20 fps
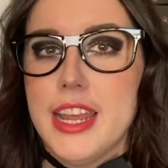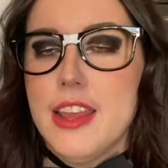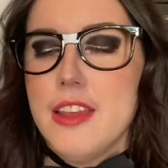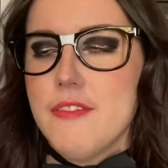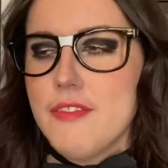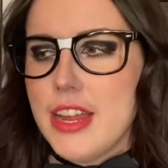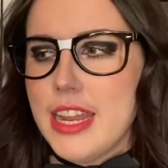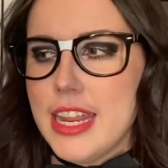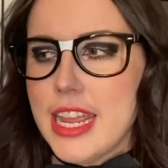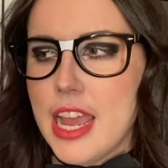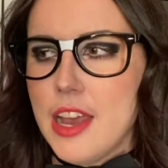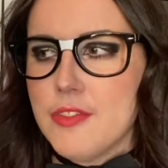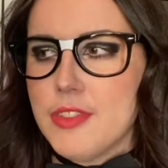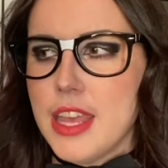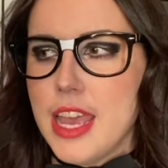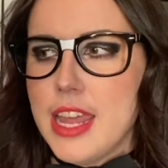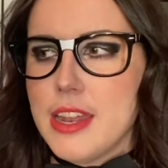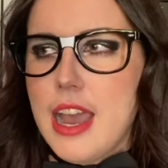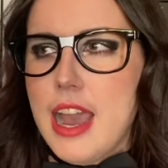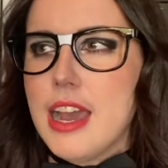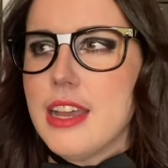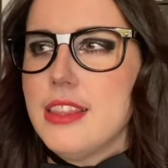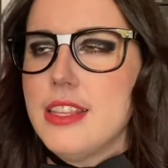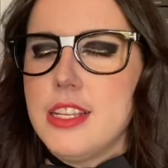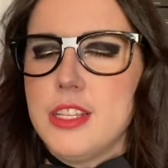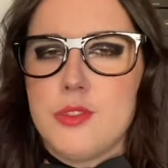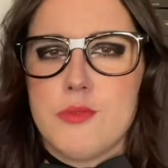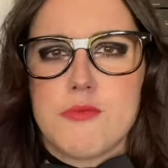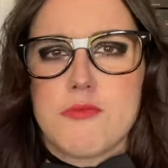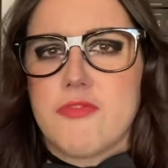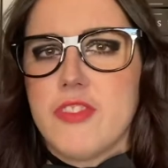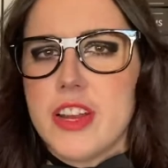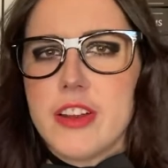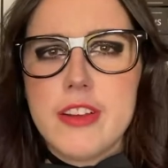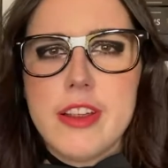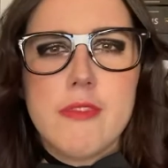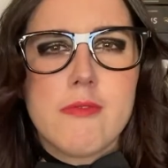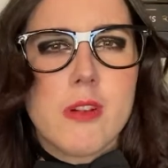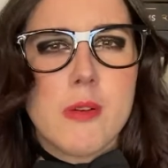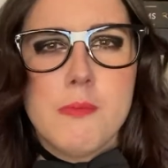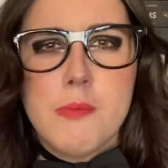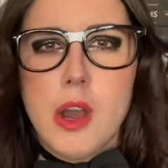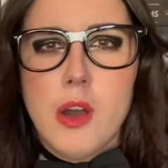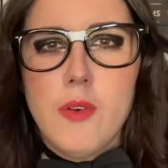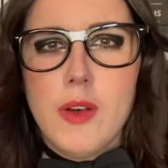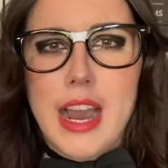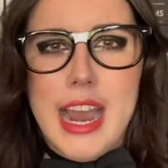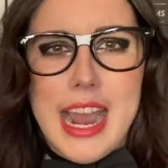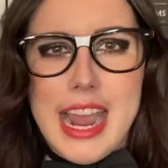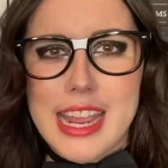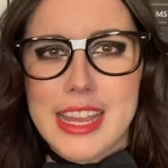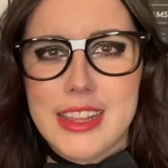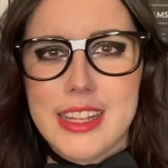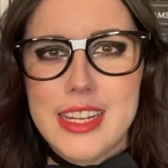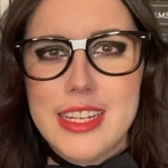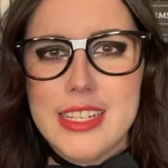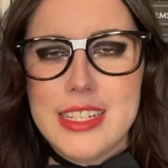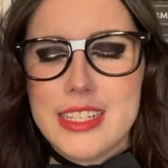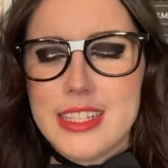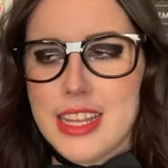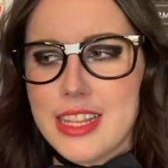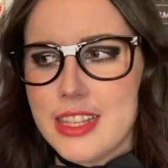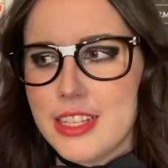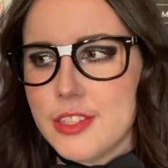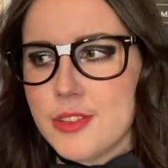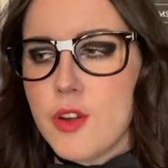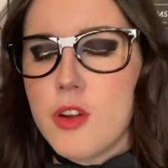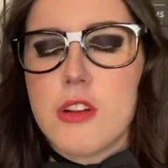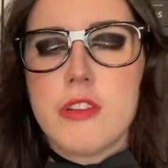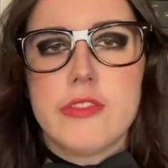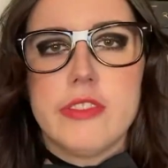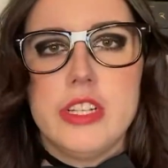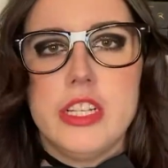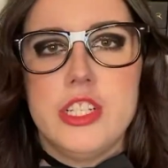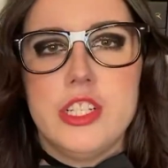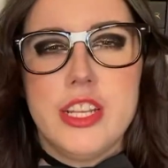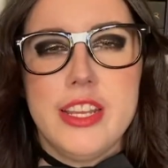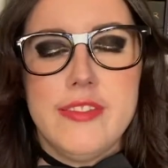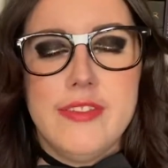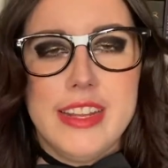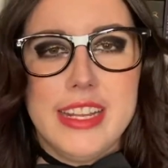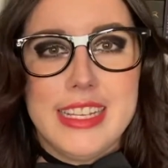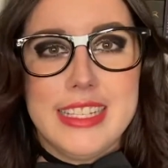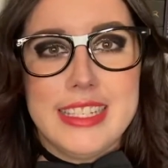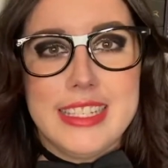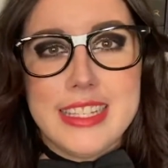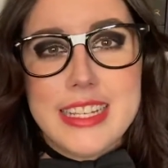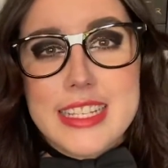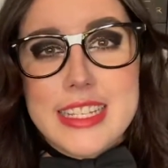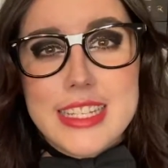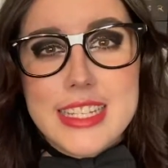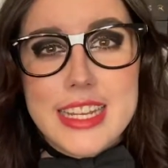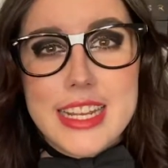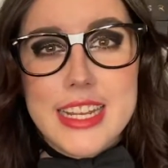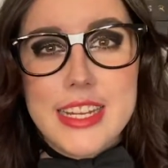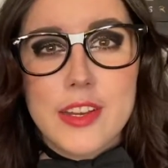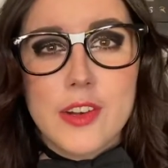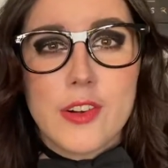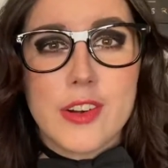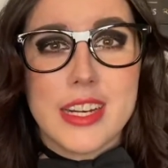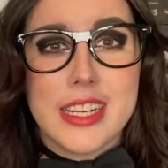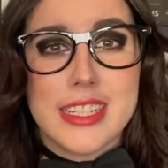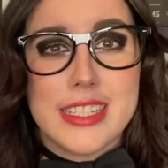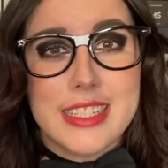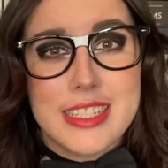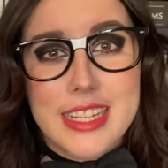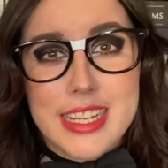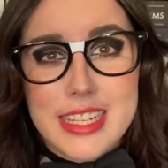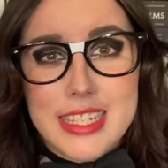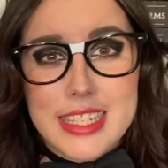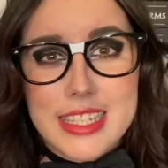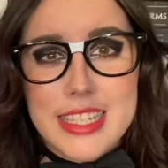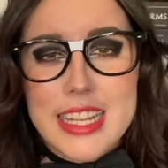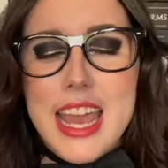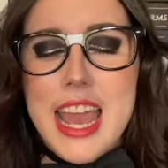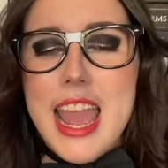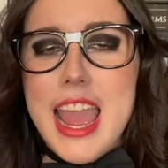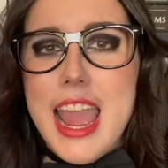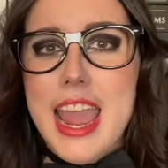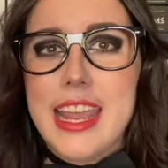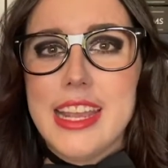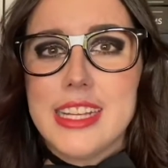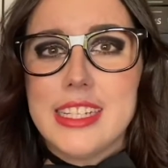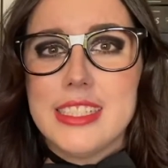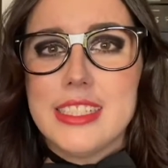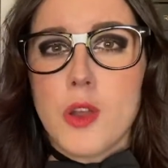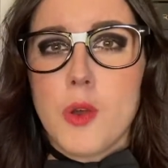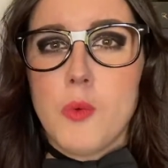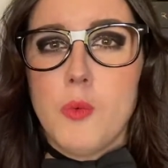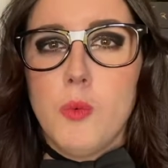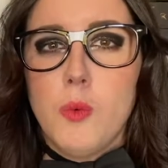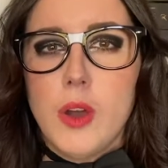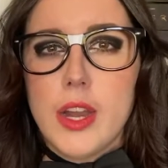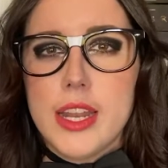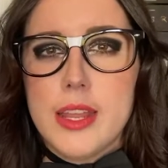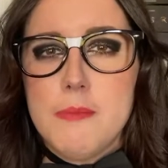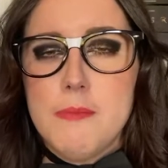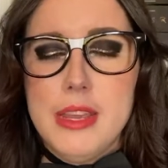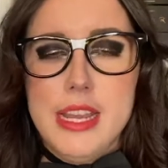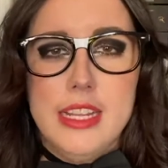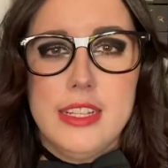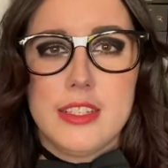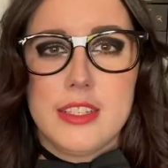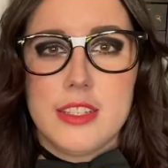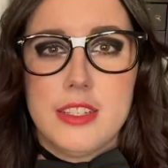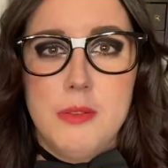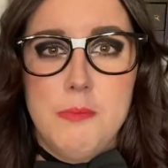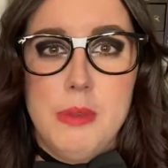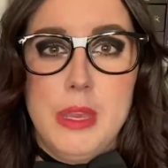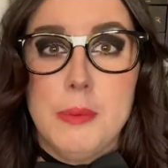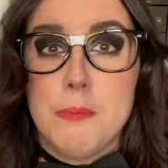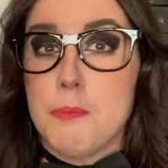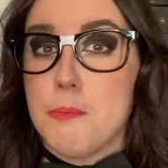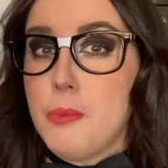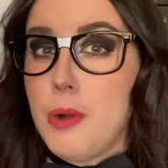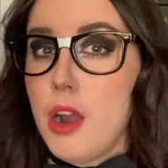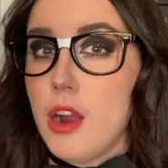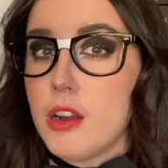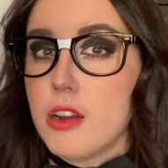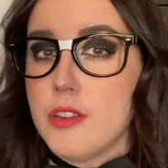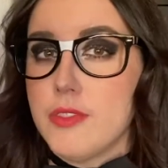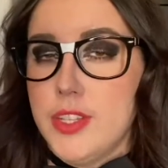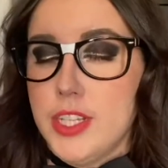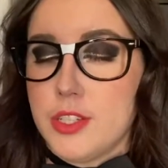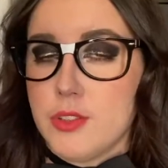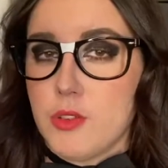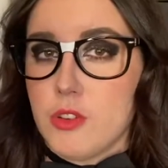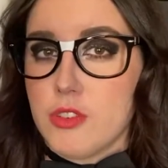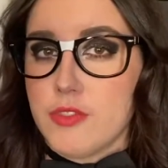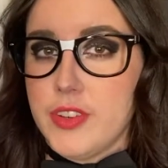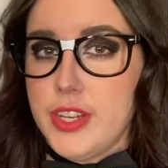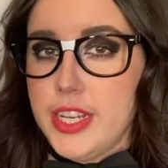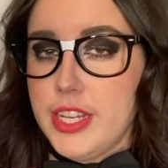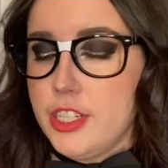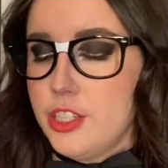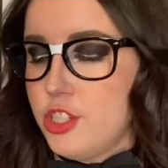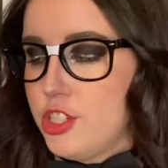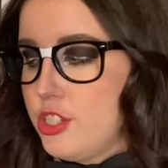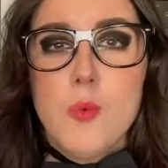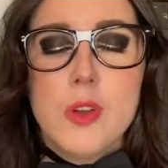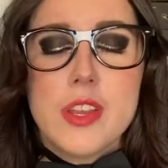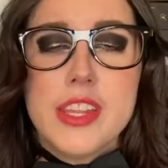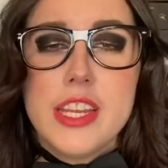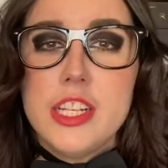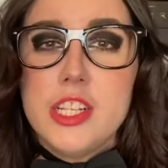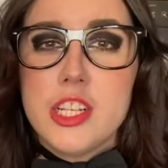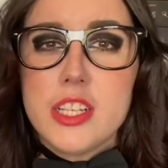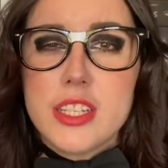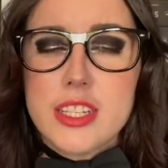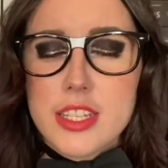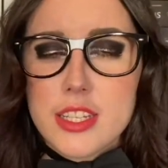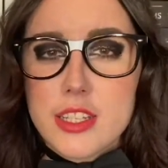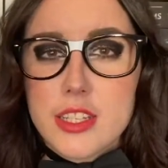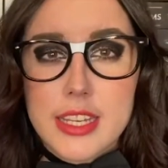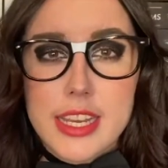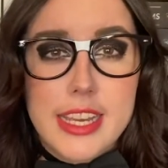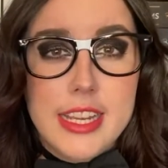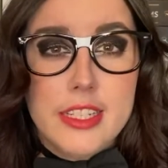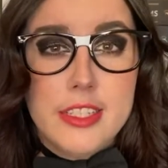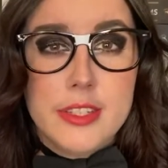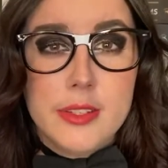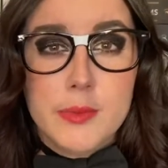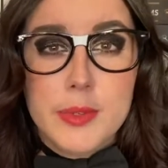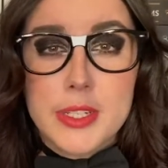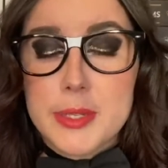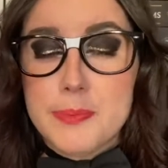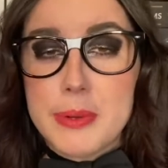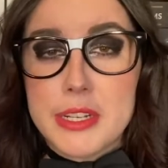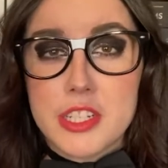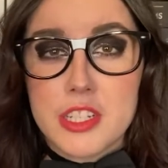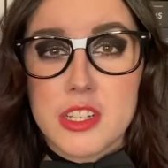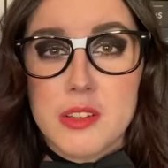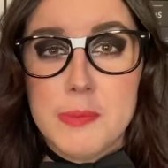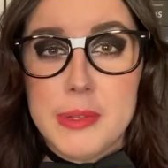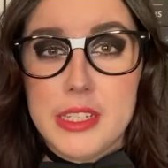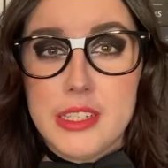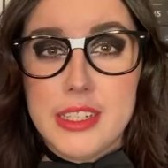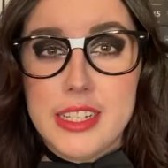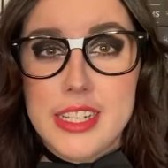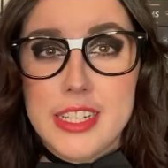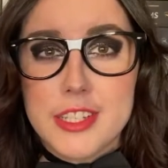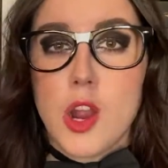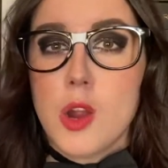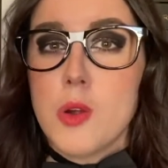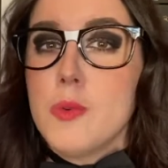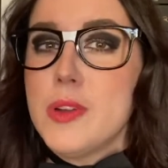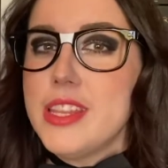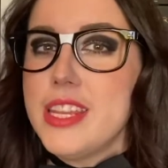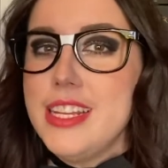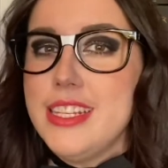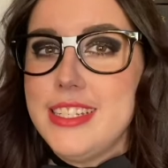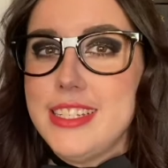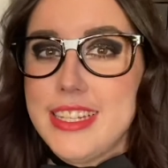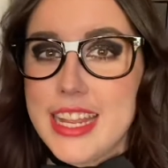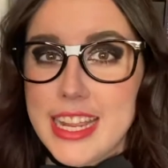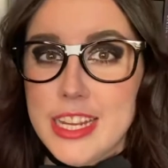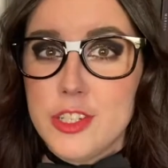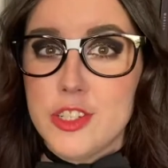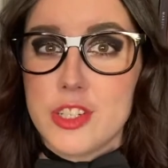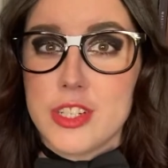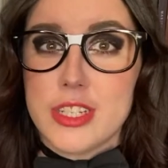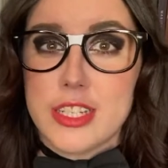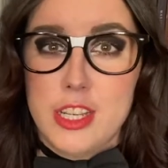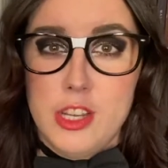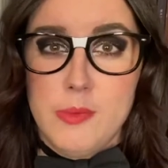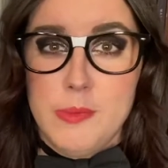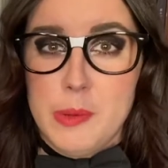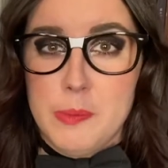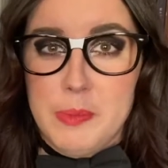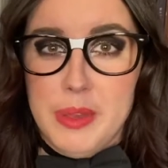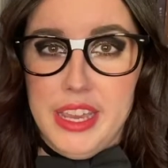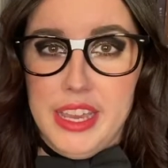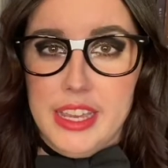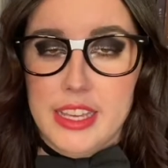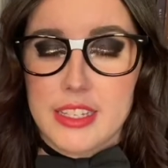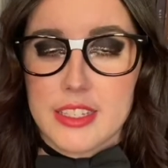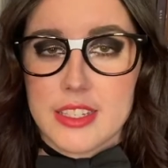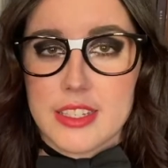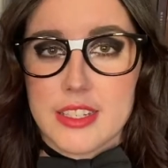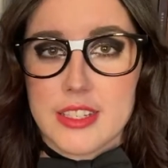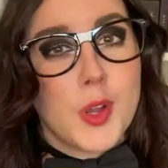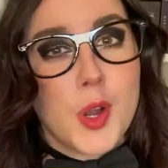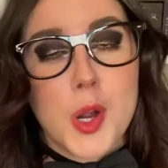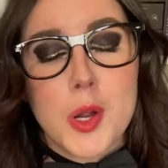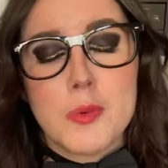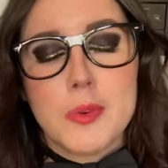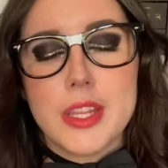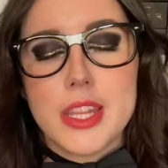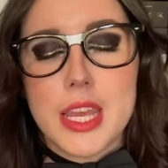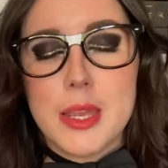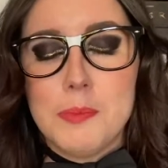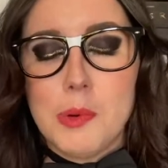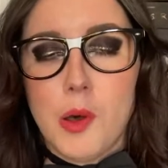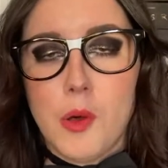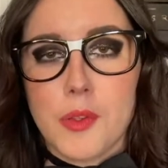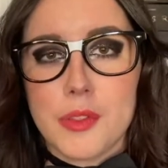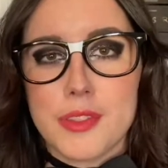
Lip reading: finding out that on this very remote island that this orphanage even existed or exists, and what it means to be part of this orphanage. Were they just kids with special abilities, or were they dangerous human beings, or were they both?